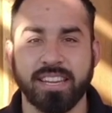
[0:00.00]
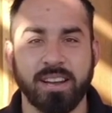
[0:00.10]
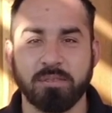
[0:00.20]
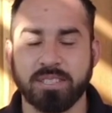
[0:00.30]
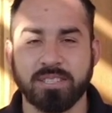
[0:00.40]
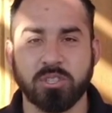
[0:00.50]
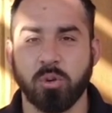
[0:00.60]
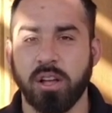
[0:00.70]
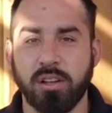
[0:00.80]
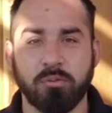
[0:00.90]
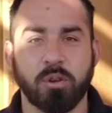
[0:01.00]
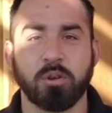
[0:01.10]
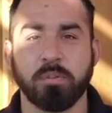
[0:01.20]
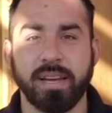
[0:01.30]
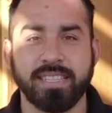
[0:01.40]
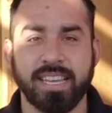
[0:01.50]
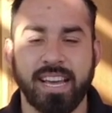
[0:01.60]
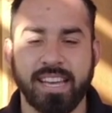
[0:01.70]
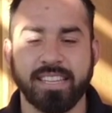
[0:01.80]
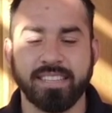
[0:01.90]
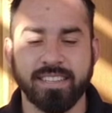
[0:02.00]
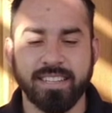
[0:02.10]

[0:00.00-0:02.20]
I was 12 working with my dad and